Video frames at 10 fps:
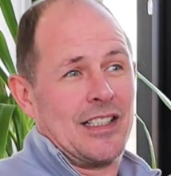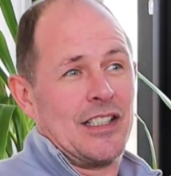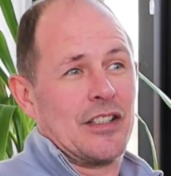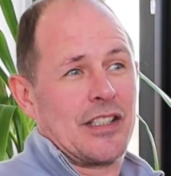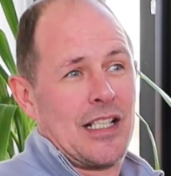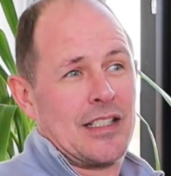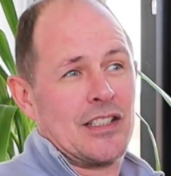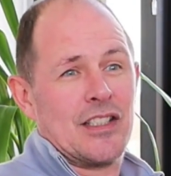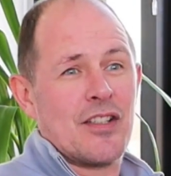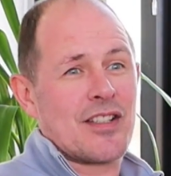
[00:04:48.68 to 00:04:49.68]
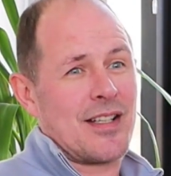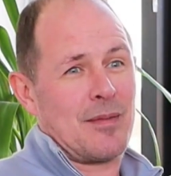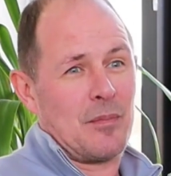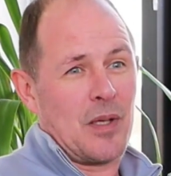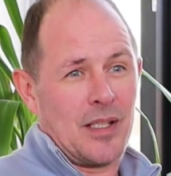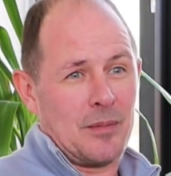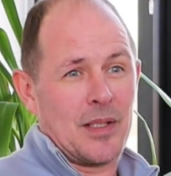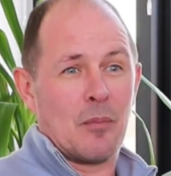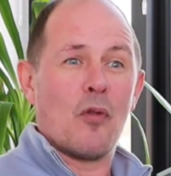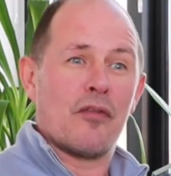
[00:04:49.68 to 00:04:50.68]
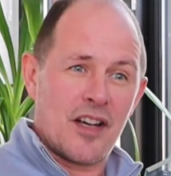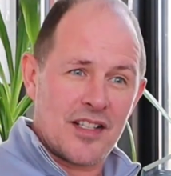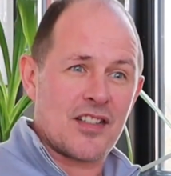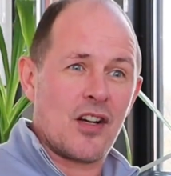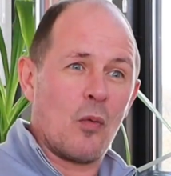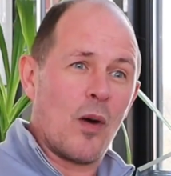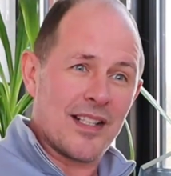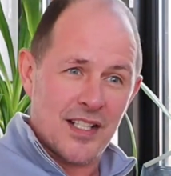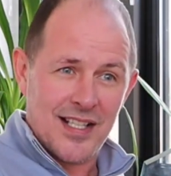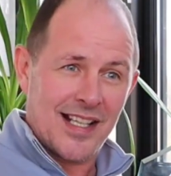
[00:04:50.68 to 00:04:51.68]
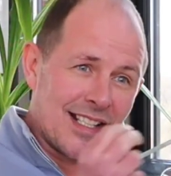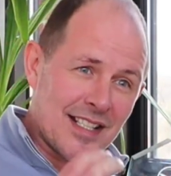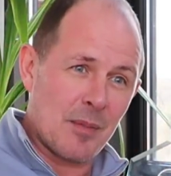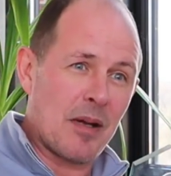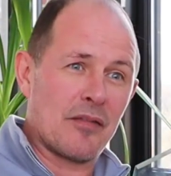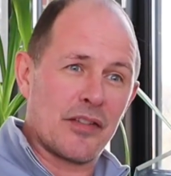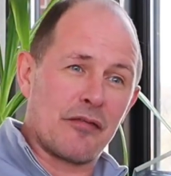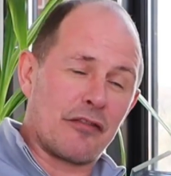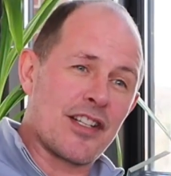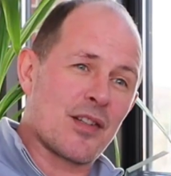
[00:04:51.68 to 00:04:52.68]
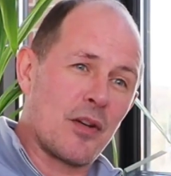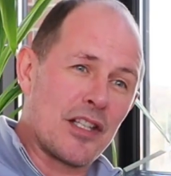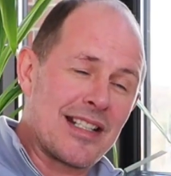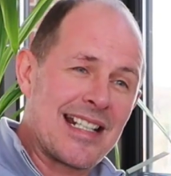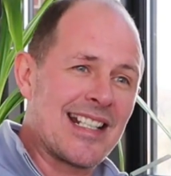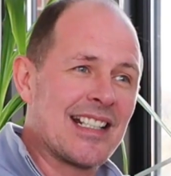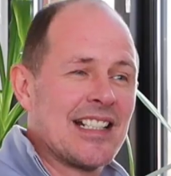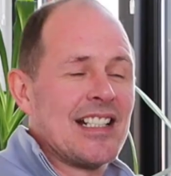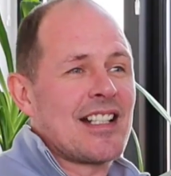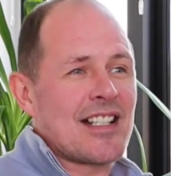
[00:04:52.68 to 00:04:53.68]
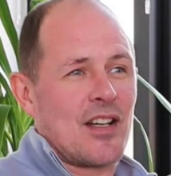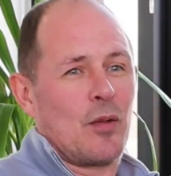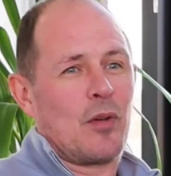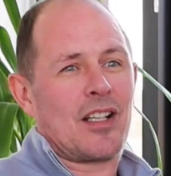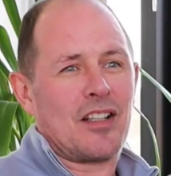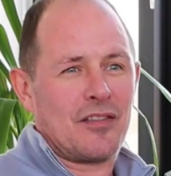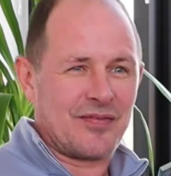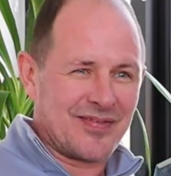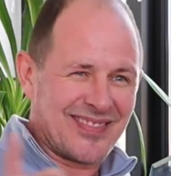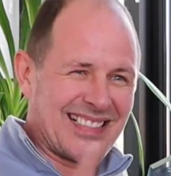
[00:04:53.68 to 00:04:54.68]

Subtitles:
You can use it in a more versatile way, just taking some out of the freezer when you need it. So we're kind of